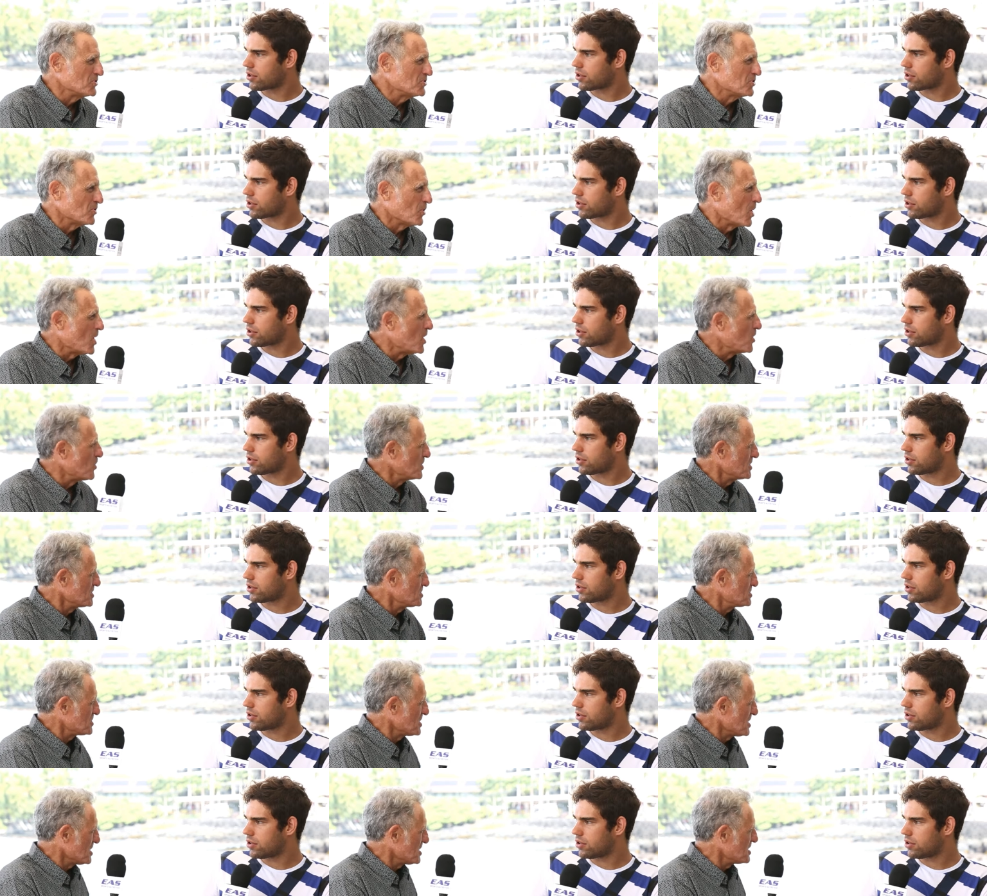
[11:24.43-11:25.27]
Speaker 1: you're
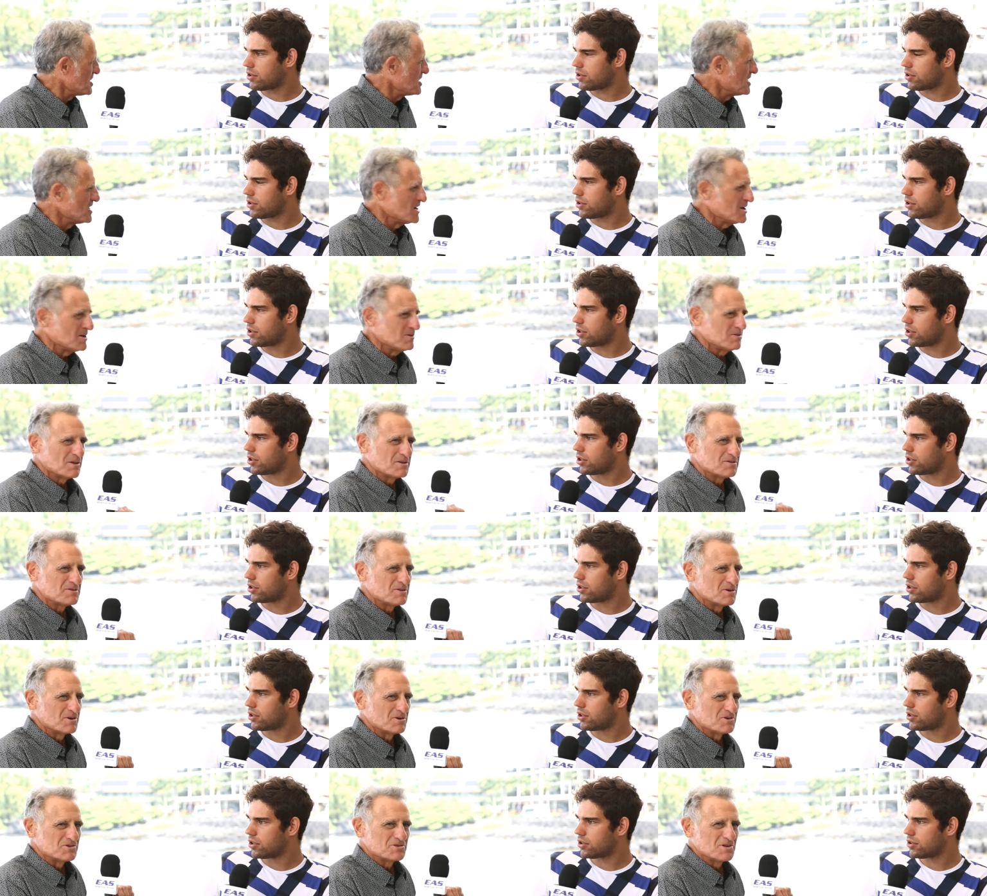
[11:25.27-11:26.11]
always thinking that
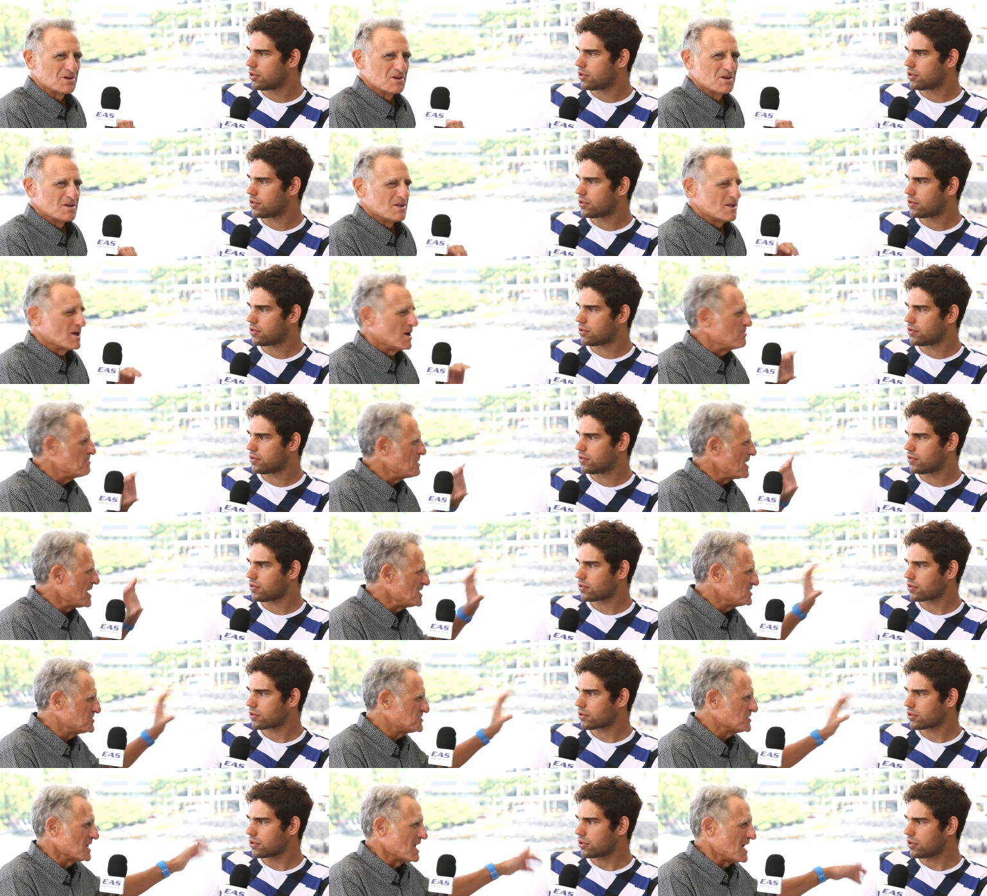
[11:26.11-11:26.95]
there's a
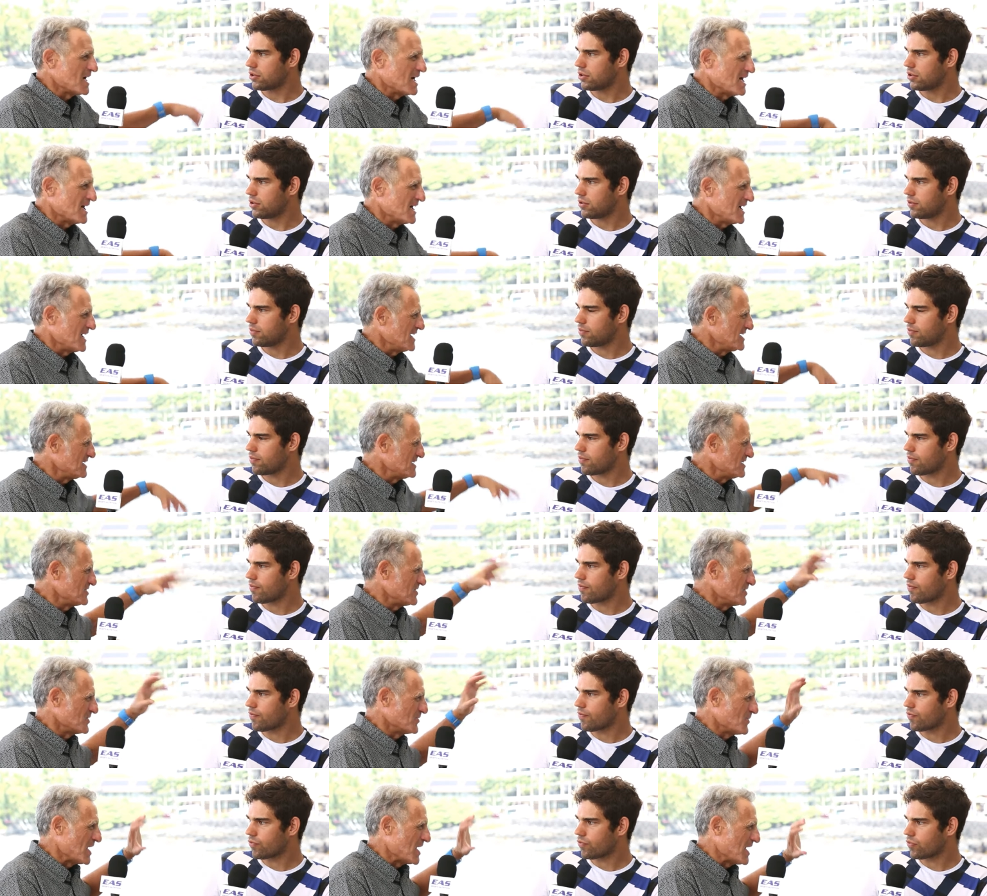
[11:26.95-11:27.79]
pace line and
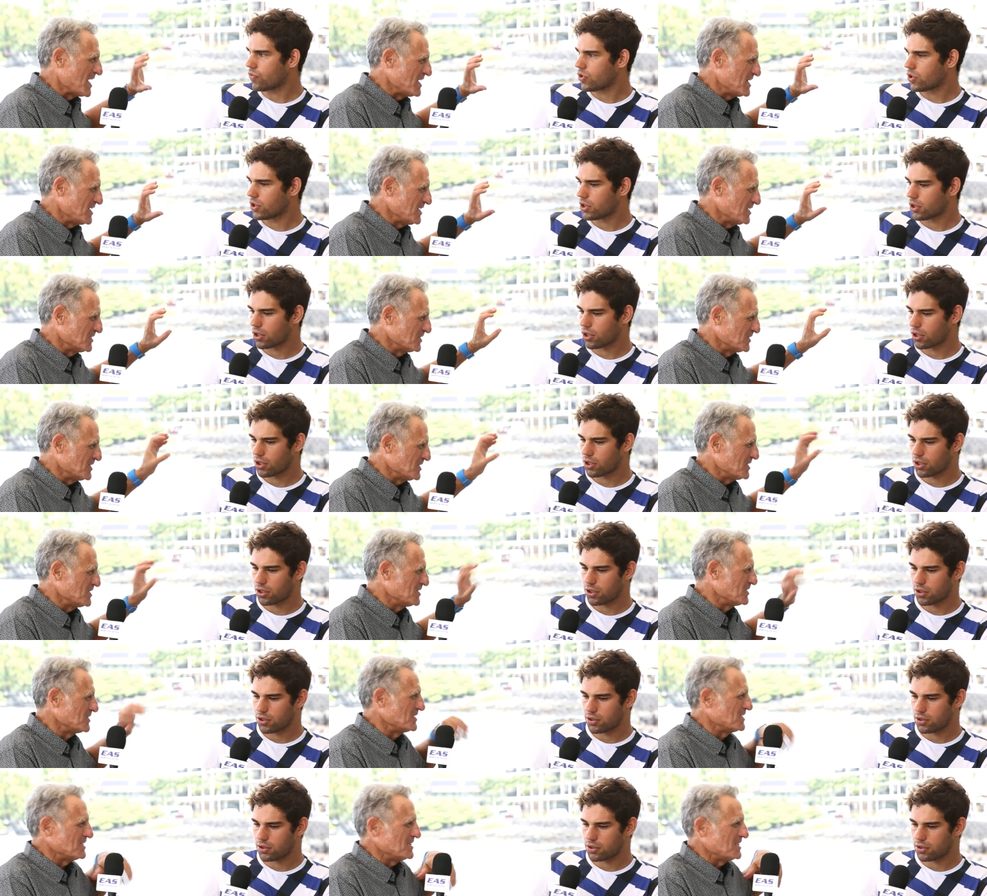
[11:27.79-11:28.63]
they're riding
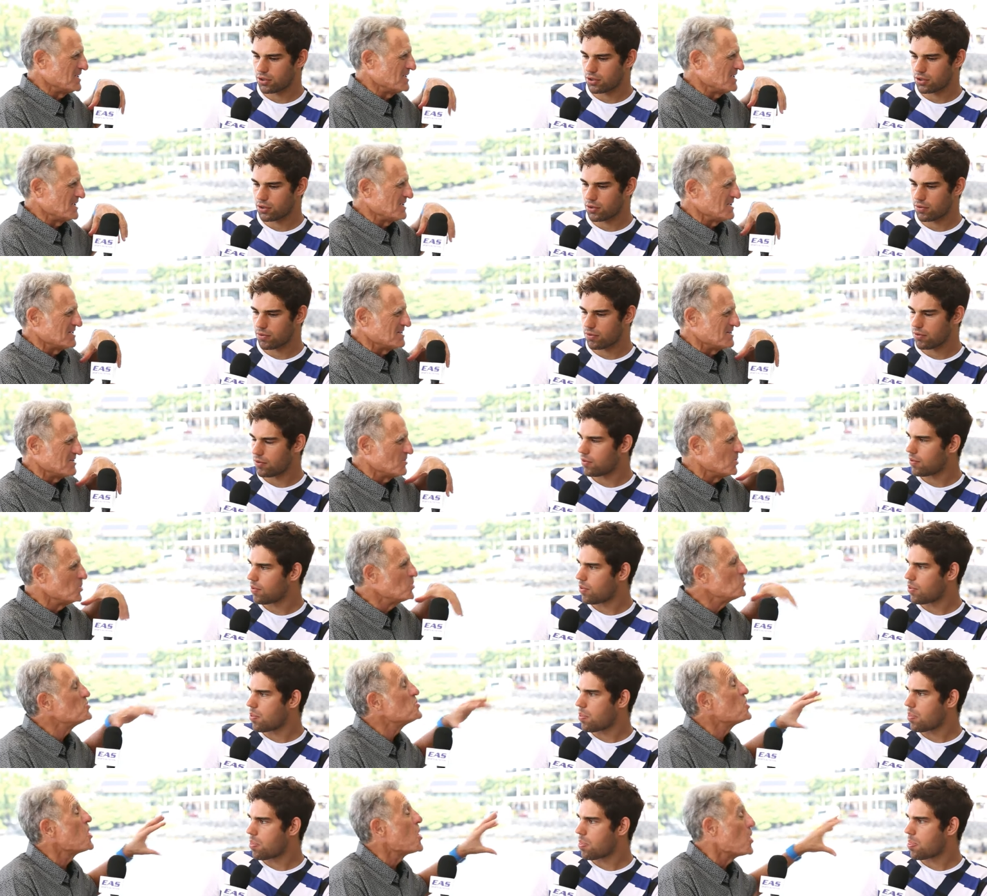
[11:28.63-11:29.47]
illegally and
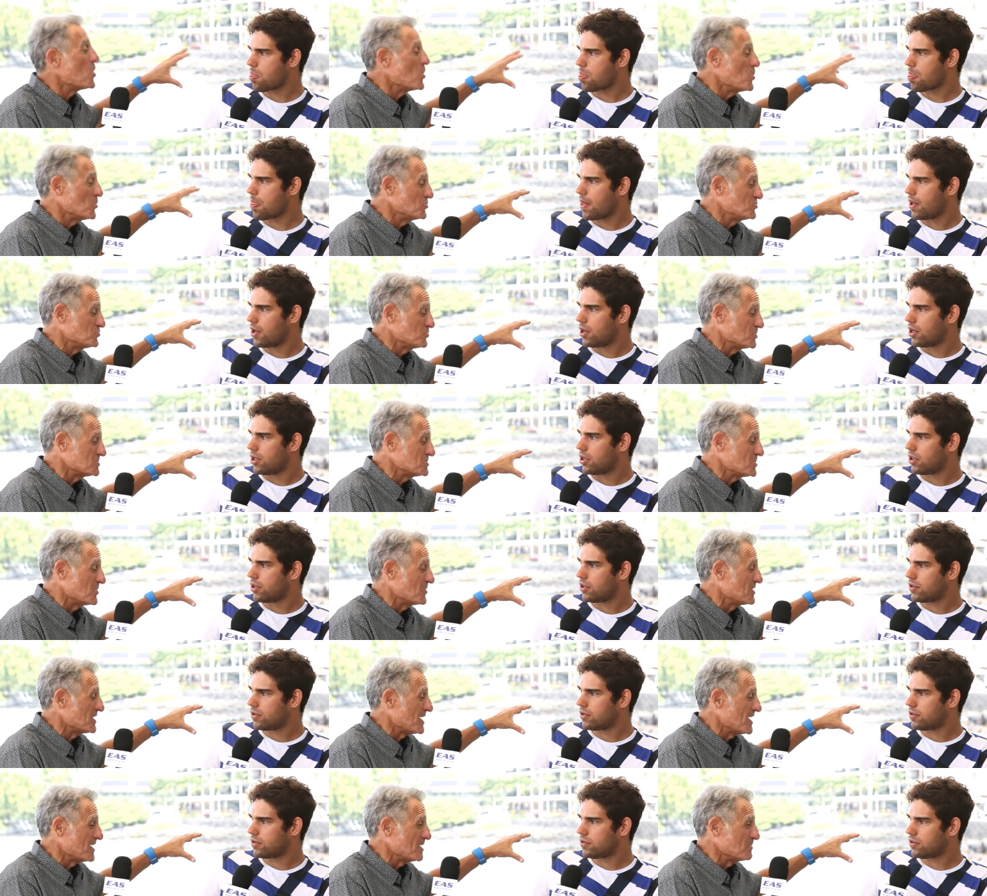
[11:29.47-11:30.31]
who knows what's
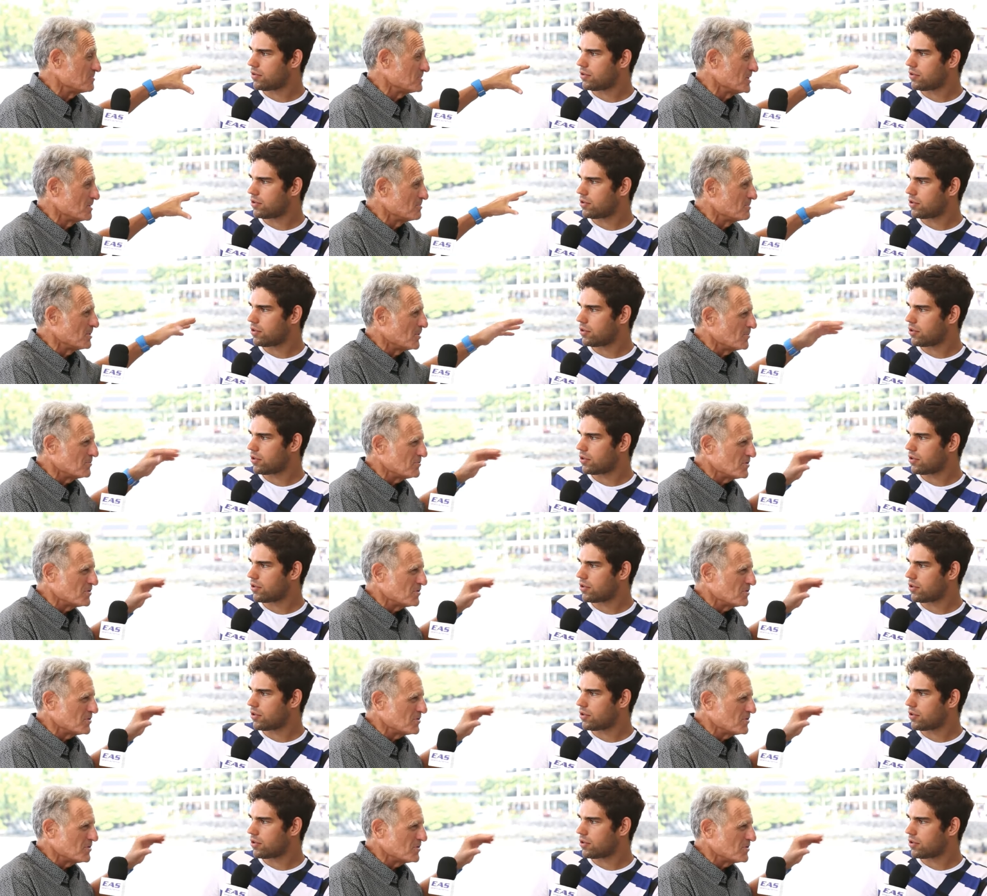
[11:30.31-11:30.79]
going on up there. But